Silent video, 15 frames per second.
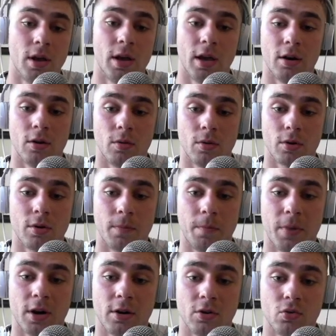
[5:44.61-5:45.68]
and it'll
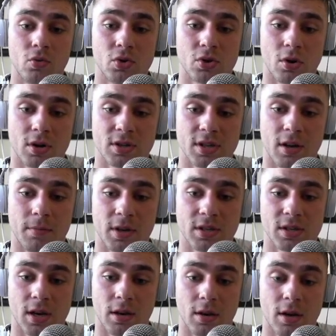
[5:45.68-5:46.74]
compare the two stocks side by
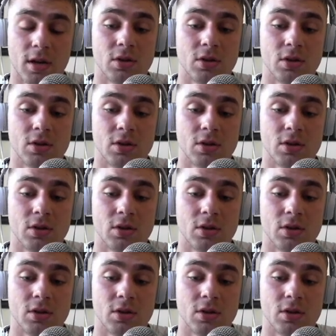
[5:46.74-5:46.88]
side.